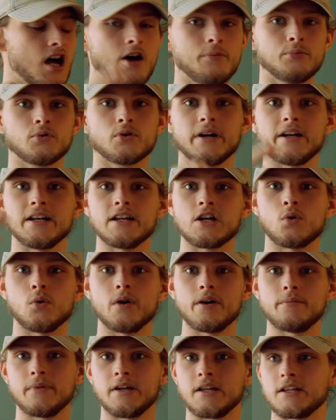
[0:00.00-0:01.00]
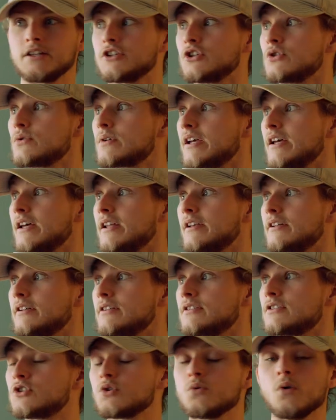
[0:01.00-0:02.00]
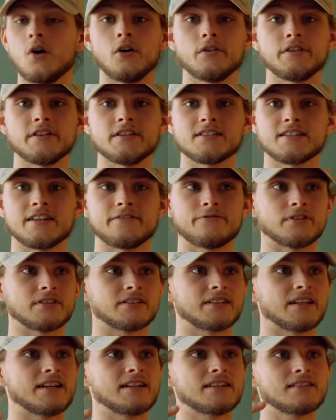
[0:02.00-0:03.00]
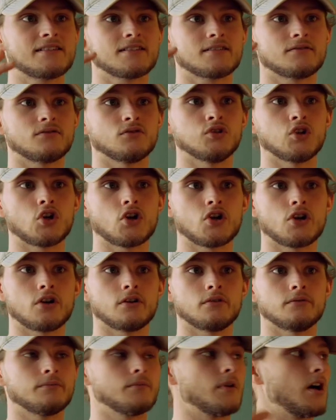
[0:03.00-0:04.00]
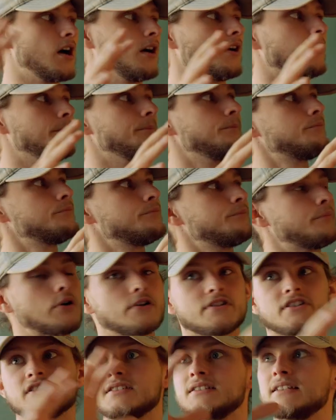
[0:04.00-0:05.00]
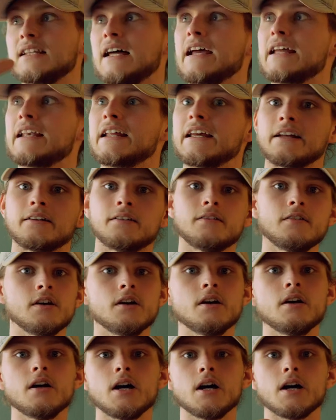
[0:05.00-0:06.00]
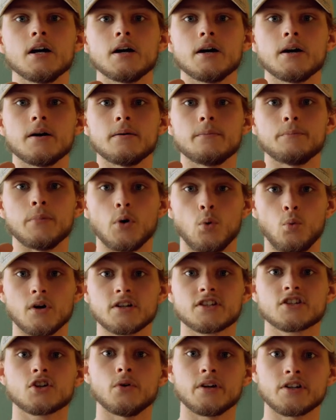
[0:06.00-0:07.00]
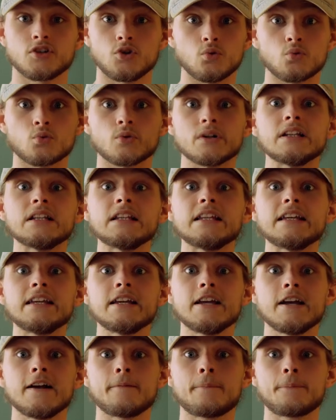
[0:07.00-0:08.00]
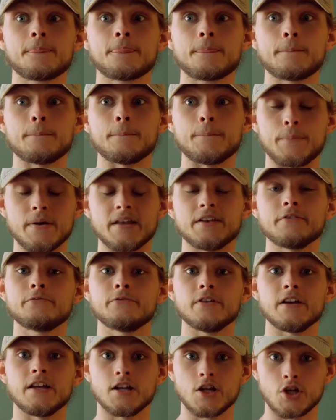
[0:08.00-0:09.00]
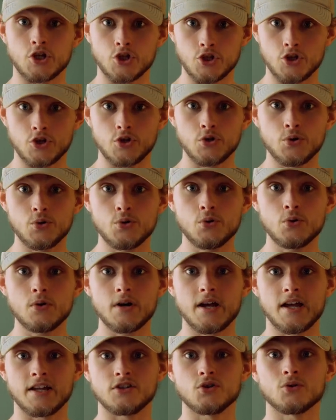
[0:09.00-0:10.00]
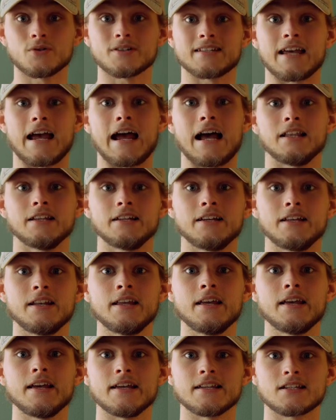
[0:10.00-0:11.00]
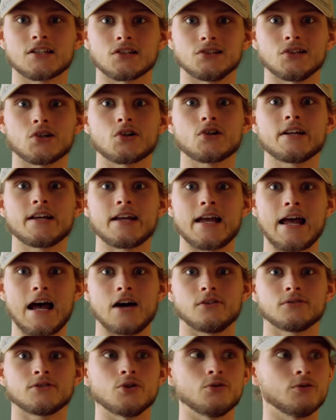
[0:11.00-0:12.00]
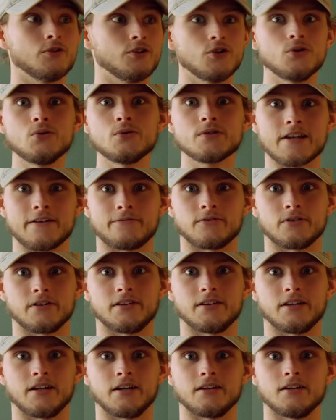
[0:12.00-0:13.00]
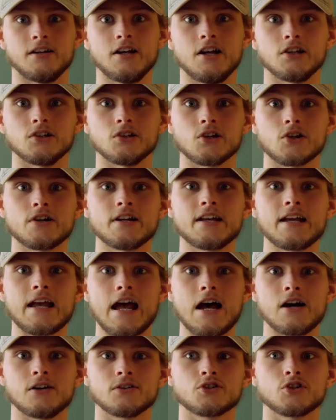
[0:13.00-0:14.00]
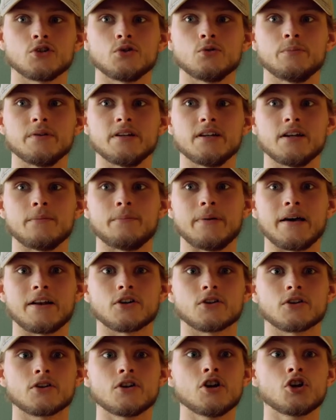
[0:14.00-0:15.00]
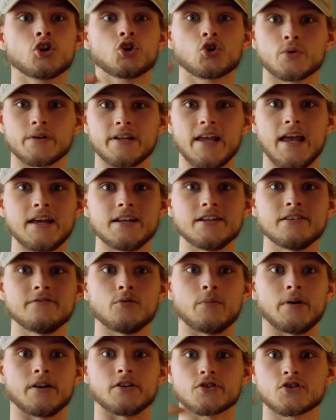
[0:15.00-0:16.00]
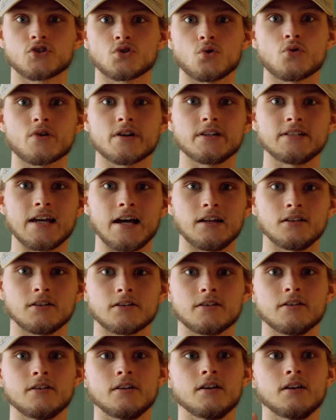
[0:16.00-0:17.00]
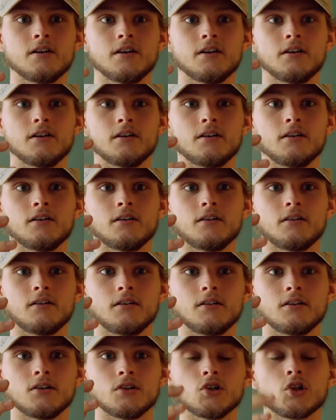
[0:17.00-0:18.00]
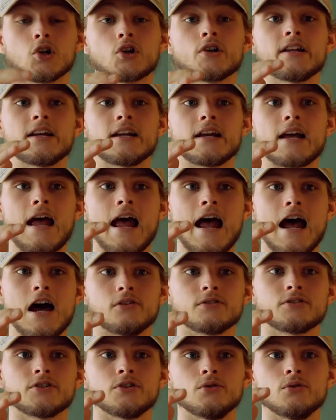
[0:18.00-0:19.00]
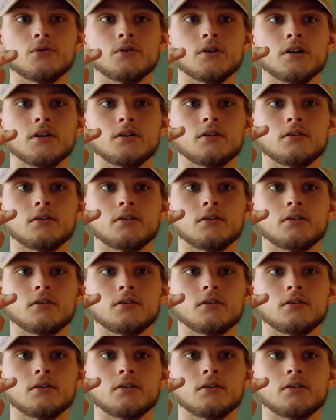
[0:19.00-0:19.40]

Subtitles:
upgrade equipment, you can do all these different things, purchase lighting, but what's going to really benefit you and your talent is learning how to use everything, learning how to be a better creative, a better storyteller, learning how to